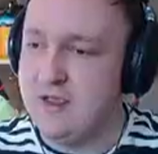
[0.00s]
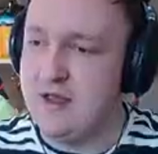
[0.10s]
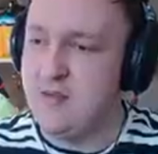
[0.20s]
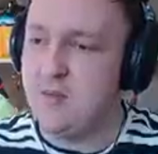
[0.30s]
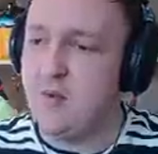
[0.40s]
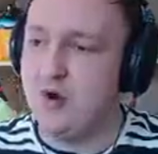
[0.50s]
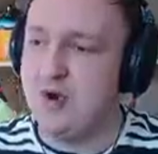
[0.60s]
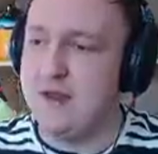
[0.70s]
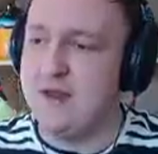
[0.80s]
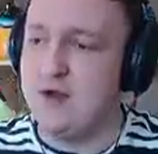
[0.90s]
getting
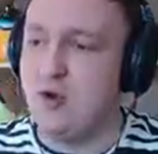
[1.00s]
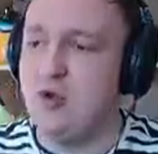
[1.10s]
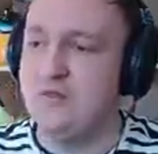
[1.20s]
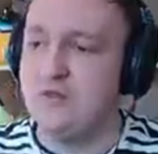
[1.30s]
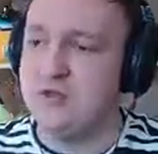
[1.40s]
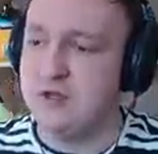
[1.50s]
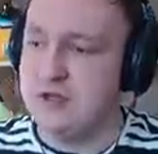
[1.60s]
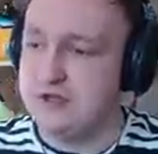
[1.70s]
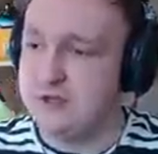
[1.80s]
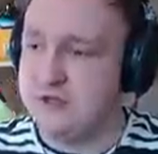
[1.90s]
bored, and then all of a sudden
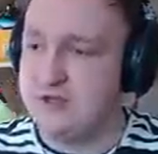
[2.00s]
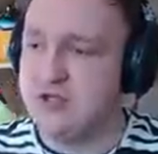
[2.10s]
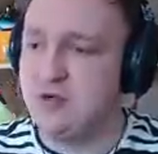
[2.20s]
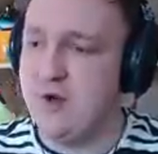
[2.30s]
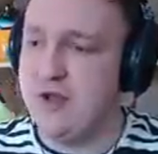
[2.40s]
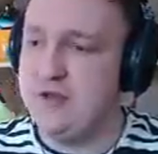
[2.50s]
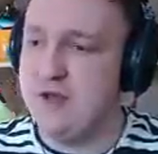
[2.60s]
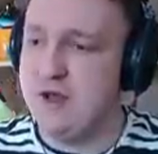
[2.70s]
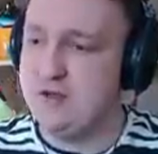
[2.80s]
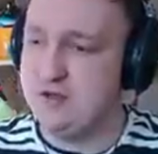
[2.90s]
there's like 20
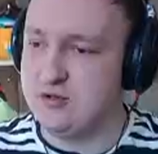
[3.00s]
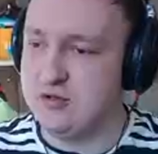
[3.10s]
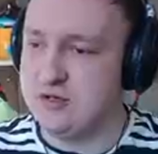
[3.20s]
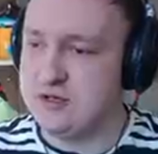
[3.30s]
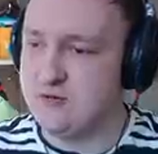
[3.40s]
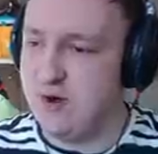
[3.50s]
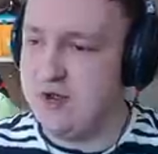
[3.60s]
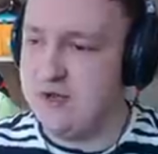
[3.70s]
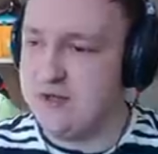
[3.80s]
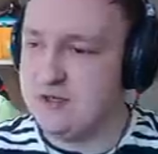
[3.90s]
dinosaurs
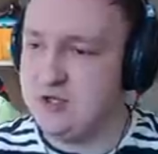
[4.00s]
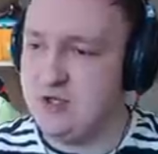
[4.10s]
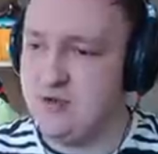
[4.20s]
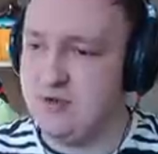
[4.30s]
right next to you,